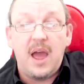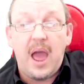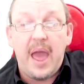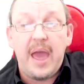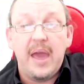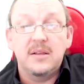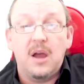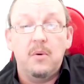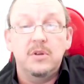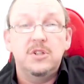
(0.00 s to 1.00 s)
and
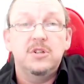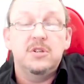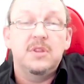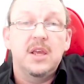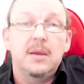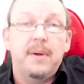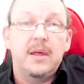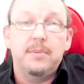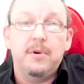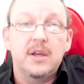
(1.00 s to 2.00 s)
I want you to think
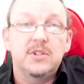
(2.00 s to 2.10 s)
about the price